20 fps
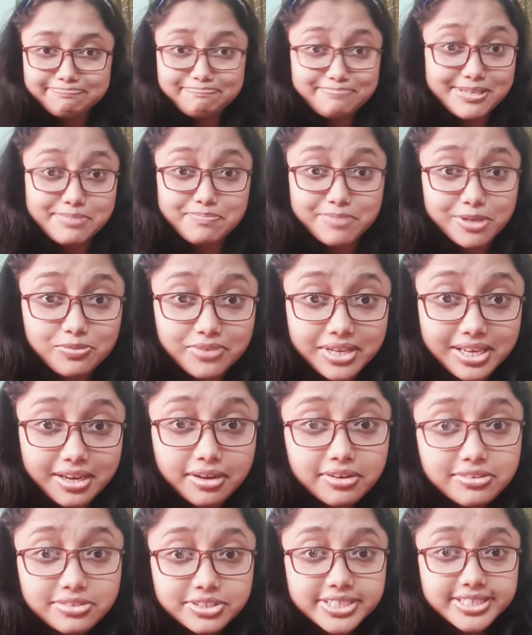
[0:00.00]
people will
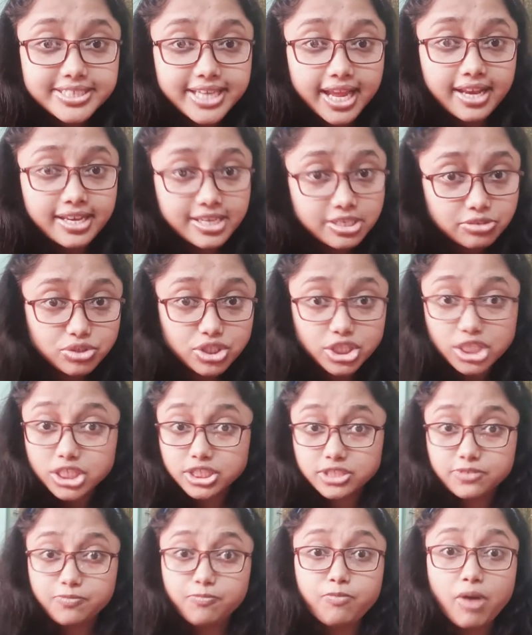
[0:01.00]
understand you
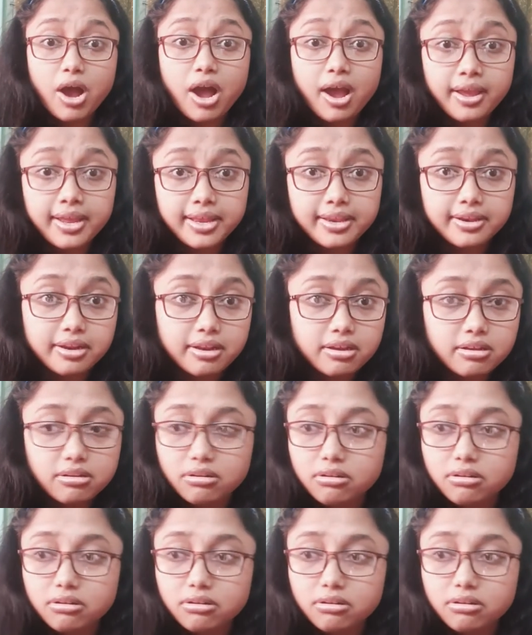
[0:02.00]
just fine.